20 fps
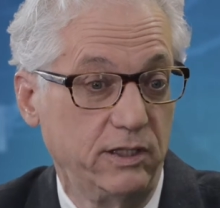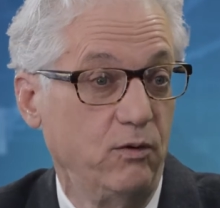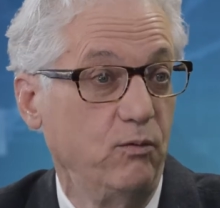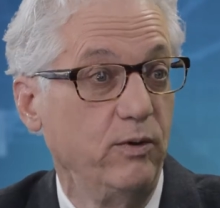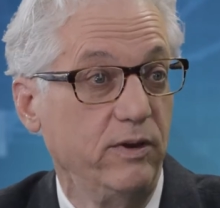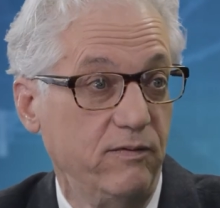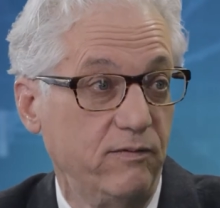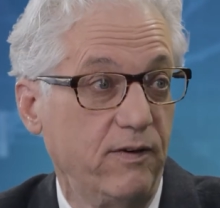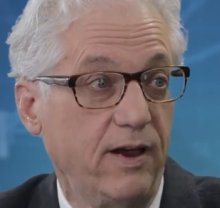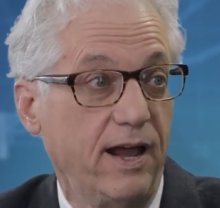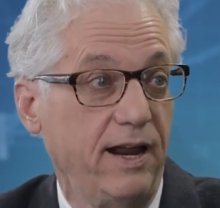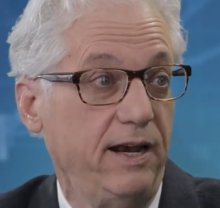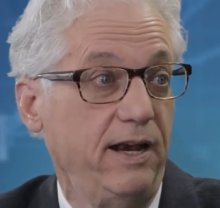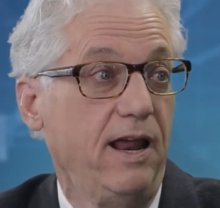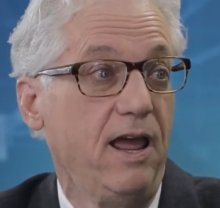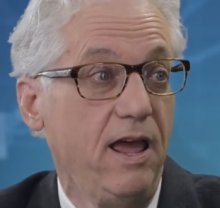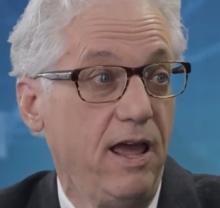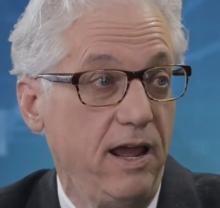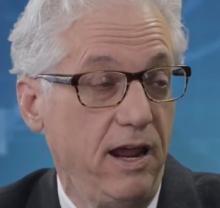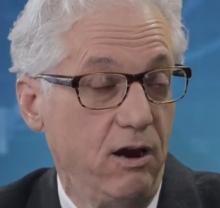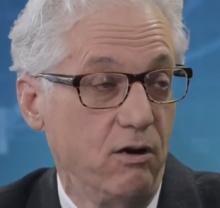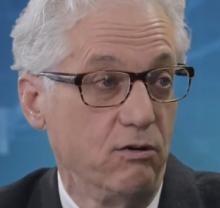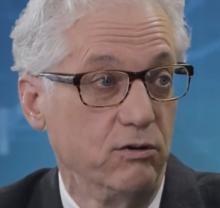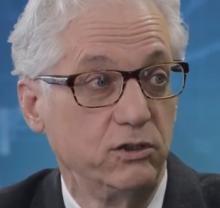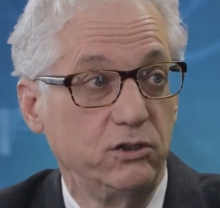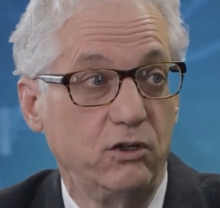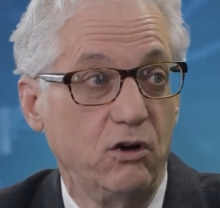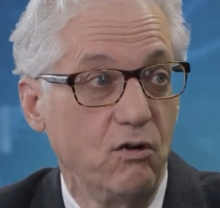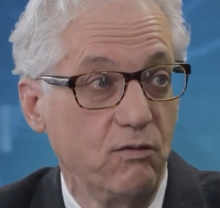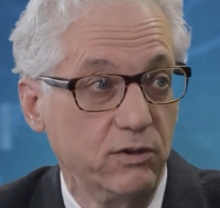and we find
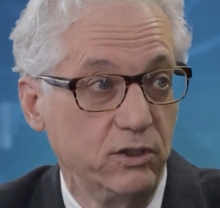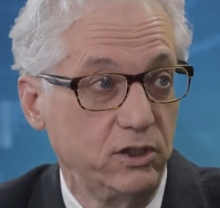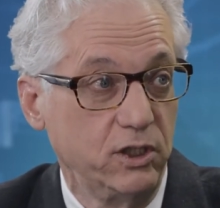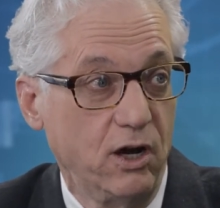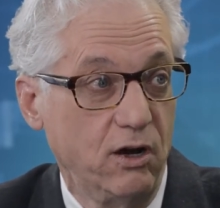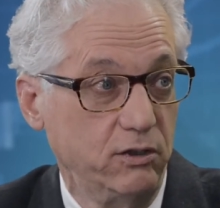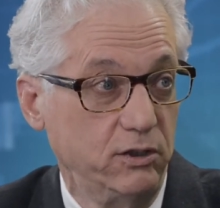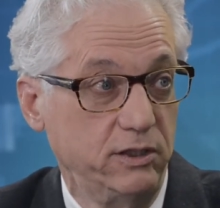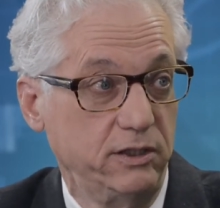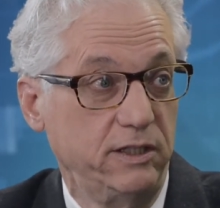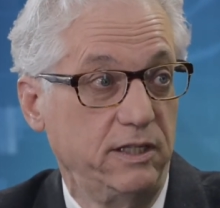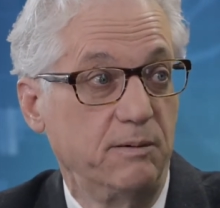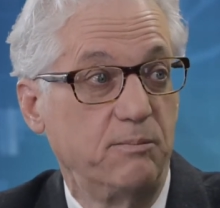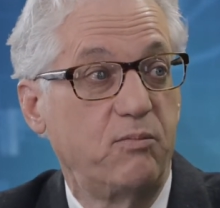errors and overcharges in